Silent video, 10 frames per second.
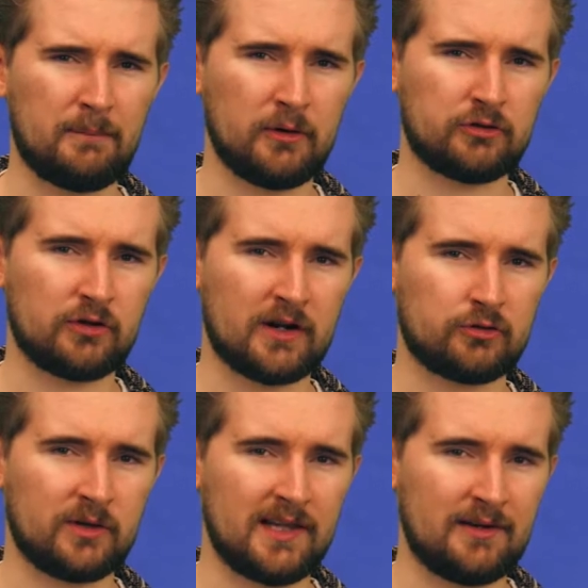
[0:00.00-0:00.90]

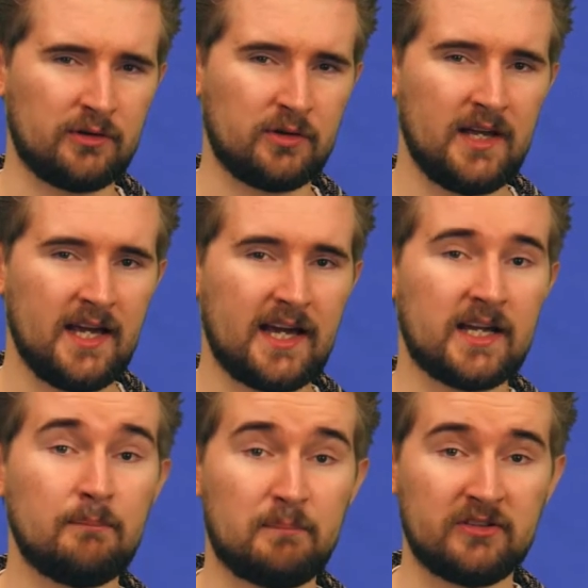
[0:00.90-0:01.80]
postgraduate level in
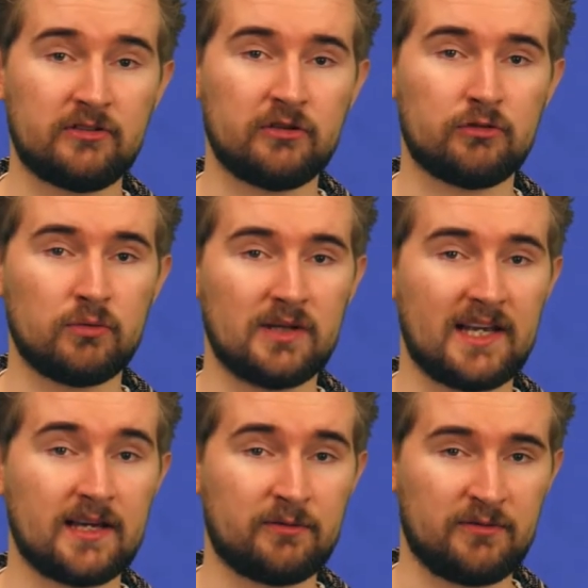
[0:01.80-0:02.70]
a
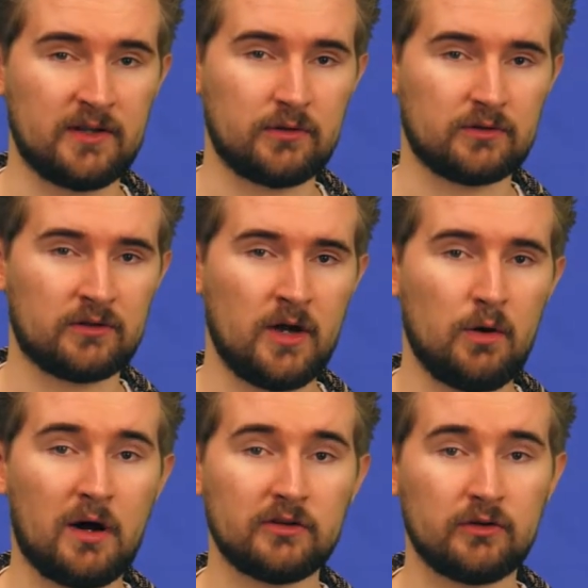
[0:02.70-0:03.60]
business-related field,
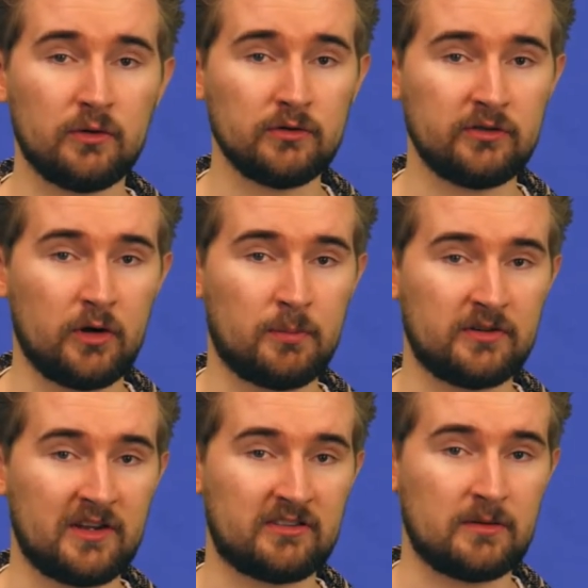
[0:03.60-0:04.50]
whilst also
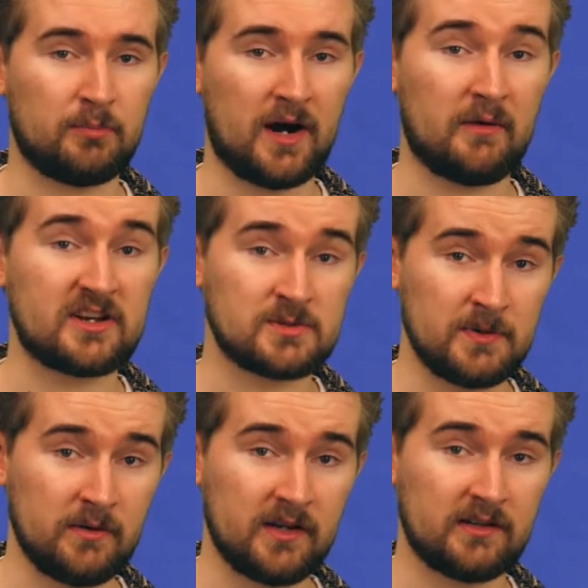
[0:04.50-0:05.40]
possessing prior
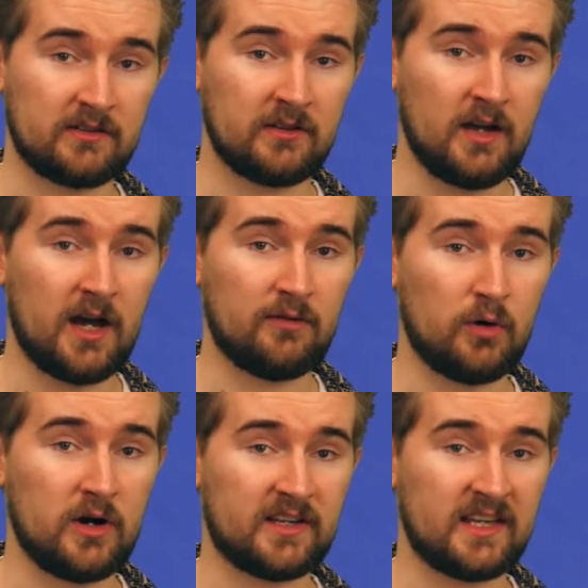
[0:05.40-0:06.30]
experience of
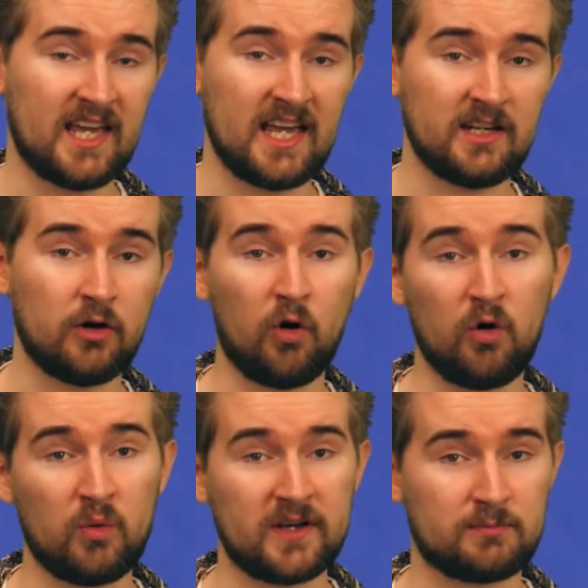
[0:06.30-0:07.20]
working in
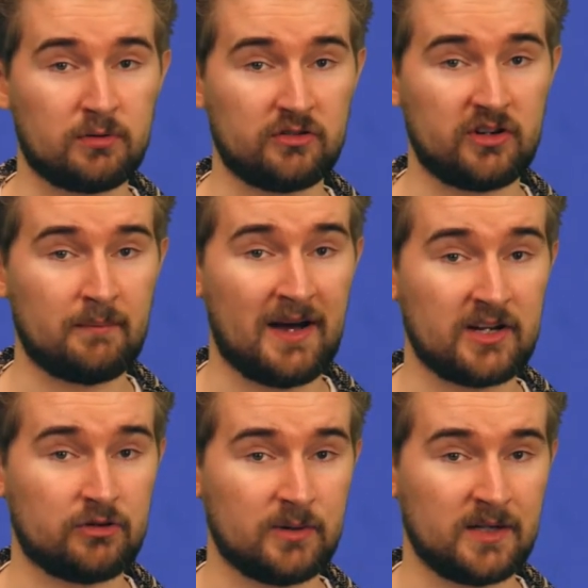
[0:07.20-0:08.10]
or with project
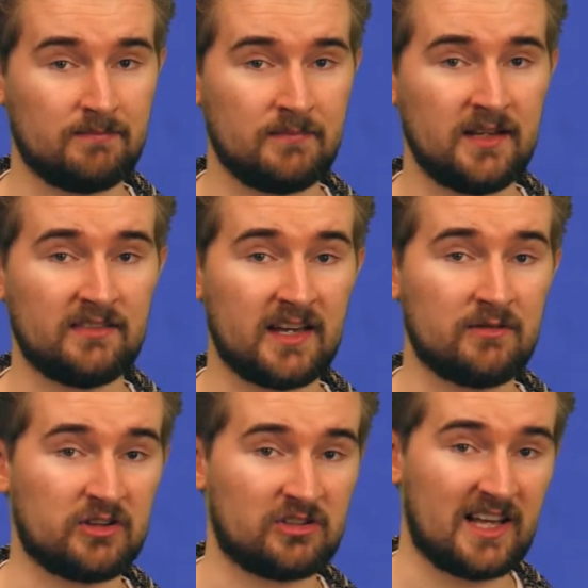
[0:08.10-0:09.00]
management, data
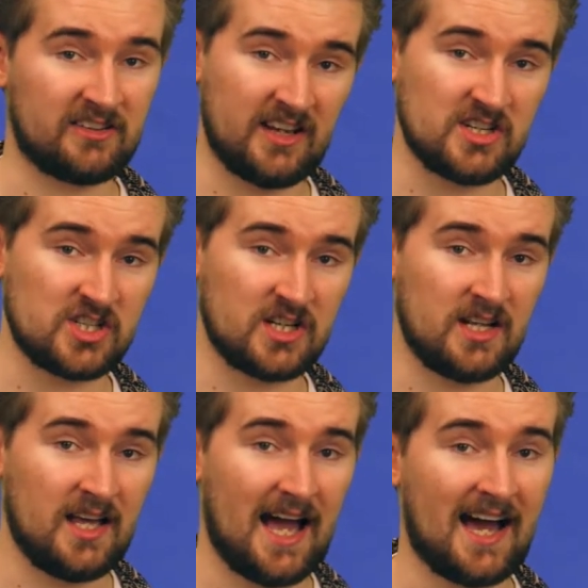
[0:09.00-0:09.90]
visualization,
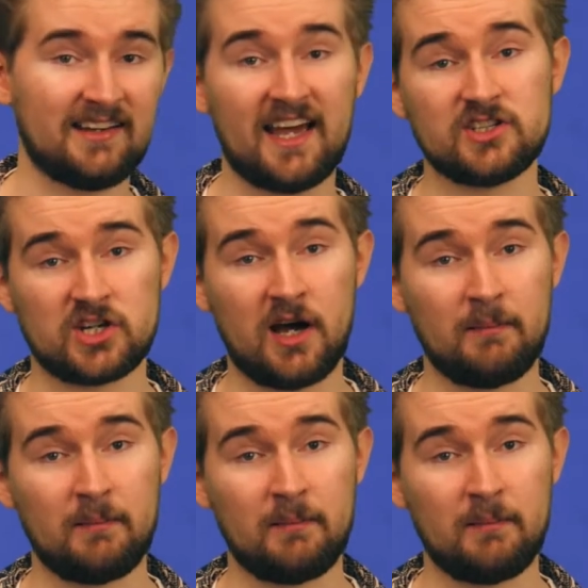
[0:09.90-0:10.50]
and HR